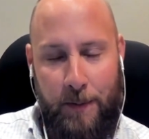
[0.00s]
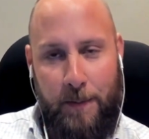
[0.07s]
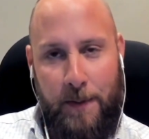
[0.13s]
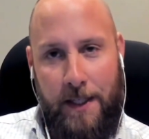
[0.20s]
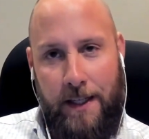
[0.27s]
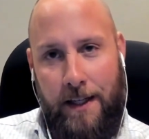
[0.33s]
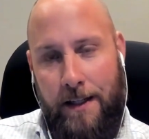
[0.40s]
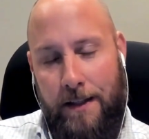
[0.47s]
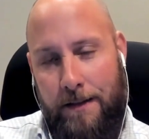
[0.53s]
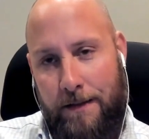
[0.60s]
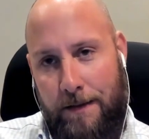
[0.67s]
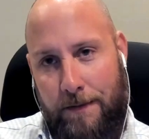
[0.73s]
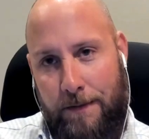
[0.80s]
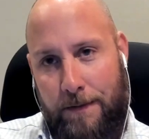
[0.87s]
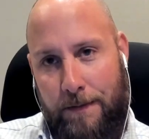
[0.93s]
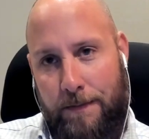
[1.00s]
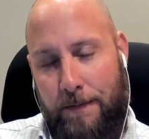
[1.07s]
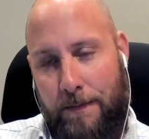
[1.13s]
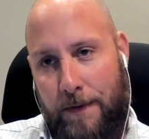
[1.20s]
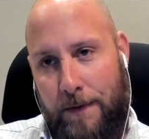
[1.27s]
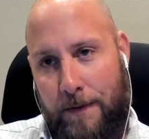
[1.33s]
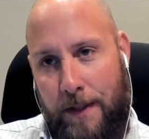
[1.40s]
my dad
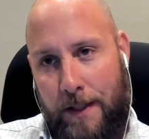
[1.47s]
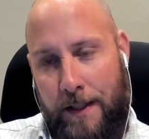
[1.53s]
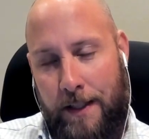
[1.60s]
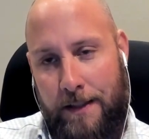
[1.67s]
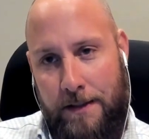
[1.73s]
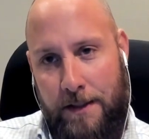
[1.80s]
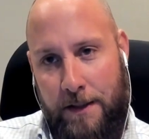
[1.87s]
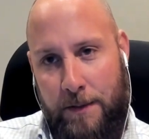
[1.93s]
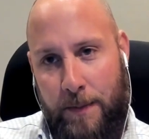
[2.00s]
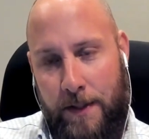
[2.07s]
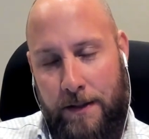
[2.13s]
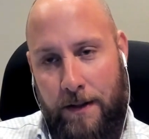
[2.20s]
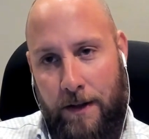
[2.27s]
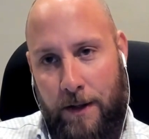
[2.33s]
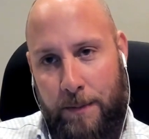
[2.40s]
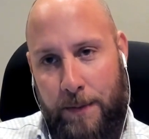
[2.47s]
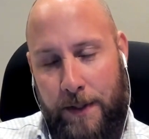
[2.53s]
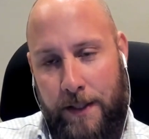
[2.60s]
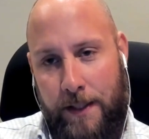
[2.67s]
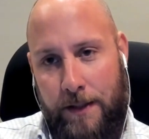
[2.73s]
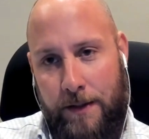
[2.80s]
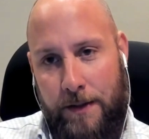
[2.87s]
in that 6-month
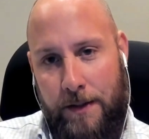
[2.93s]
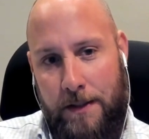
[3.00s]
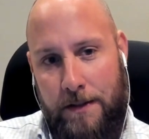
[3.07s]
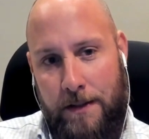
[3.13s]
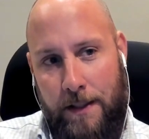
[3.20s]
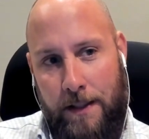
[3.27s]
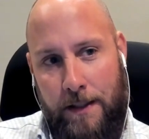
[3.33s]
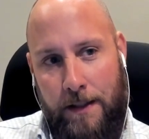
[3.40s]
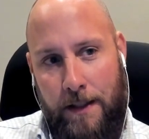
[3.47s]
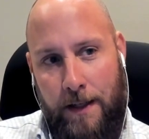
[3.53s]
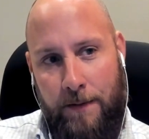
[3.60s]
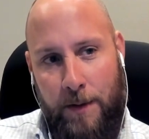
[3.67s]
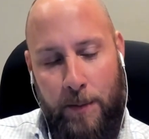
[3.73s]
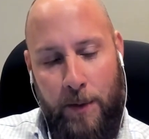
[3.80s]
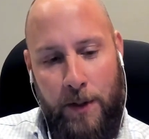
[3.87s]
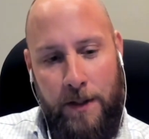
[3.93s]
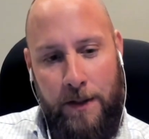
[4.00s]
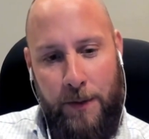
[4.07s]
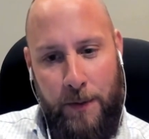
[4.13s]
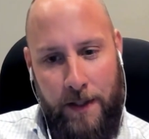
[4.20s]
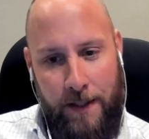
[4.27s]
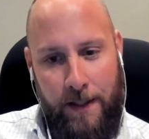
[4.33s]
RPO. He said, every morning
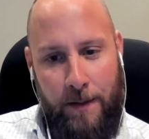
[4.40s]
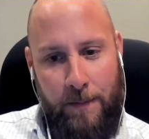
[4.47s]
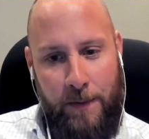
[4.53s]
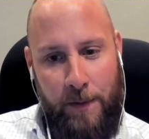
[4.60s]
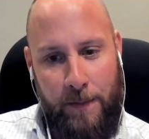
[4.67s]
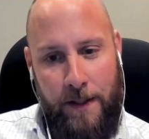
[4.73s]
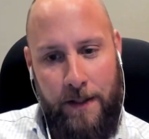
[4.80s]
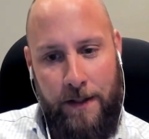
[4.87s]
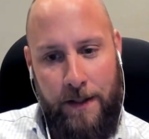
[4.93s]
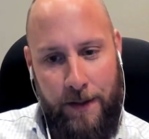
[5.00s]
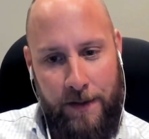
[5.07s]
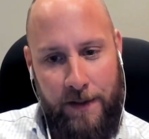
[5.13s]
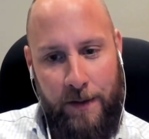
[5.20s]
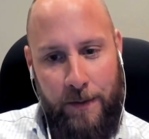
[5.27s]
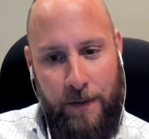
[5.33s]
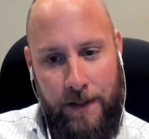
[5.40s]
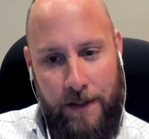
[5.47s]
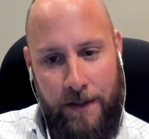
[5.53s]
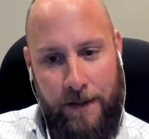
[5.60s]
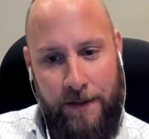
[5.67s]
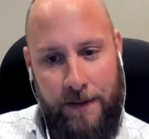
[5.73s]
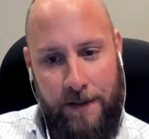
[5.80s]
you wake up, you better know that you want
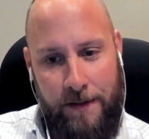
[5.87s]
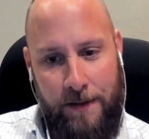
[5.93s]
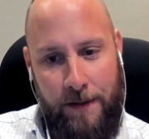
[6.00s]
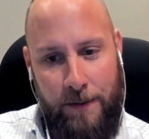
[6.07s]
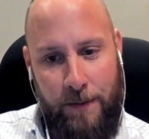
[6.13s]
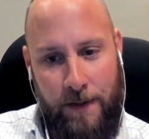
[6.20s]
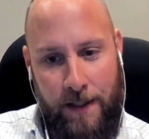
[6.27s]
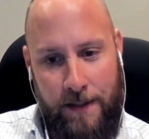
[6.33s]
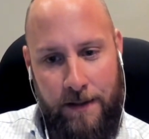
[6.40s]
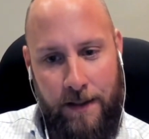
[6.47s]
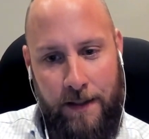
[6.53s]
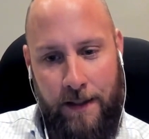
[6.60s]
to do this. Cause when I sign